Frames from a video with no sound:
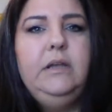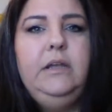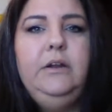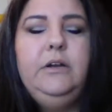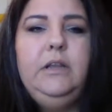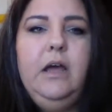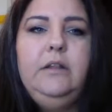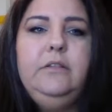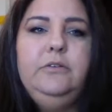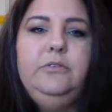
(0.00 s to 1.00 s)
You hear a lot
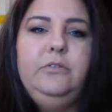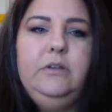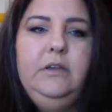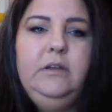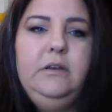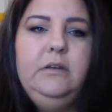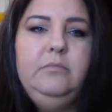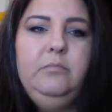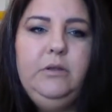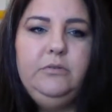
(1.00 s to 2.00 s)
of those
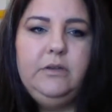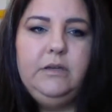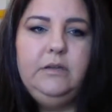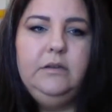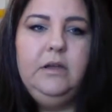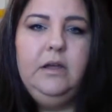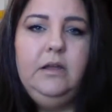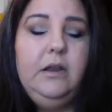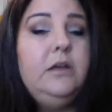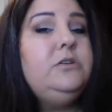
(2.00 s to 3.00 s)
in music,
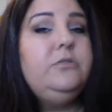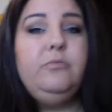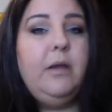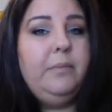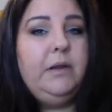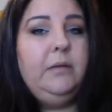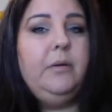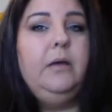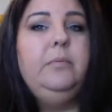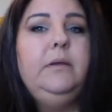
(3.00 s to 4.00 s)
not just rap and hip
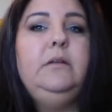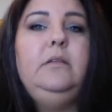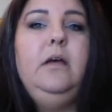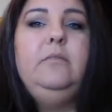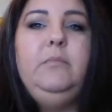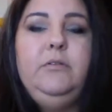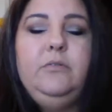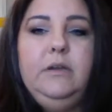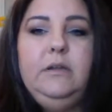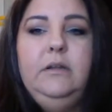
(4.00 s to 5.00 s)
hop, in a lot of
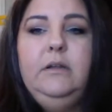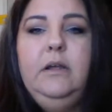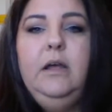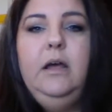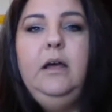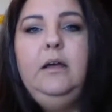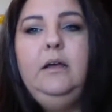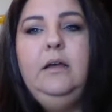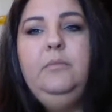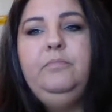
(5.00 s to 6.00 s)
music.
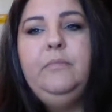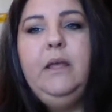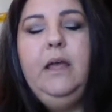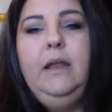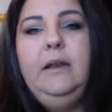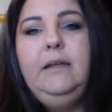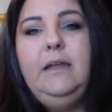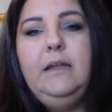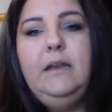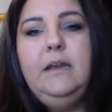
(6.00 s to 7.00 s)
And
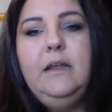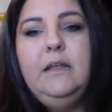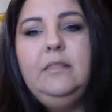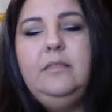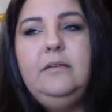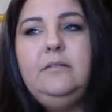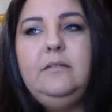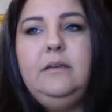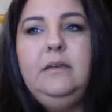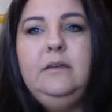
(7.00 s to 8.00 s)
again,
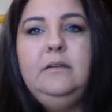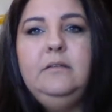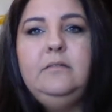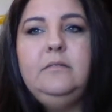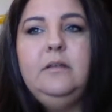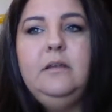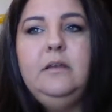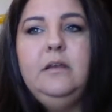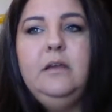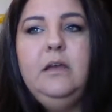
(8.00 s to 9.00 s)
this is
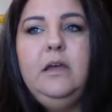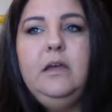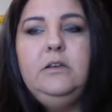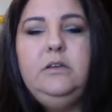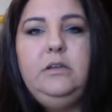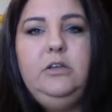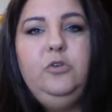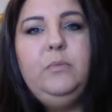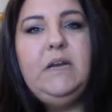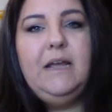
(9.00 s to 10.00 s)

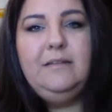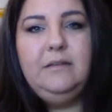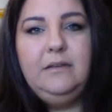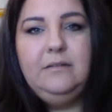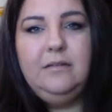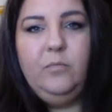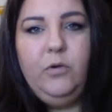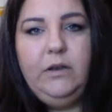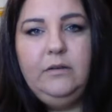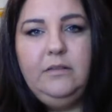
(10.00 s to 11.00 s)
dehumanizing
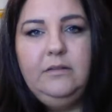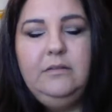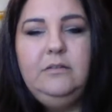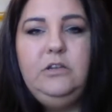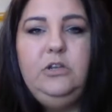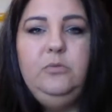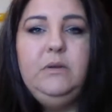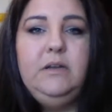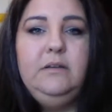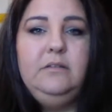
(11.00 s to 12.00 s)
someone. This is
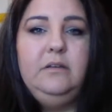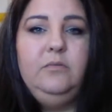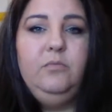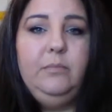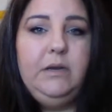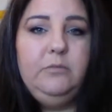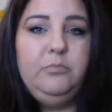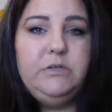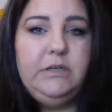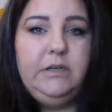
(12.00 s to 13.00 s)
dehumanizing women in
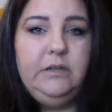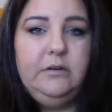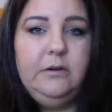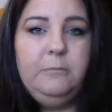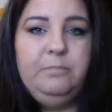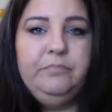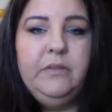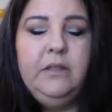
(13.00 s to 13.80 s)
particular.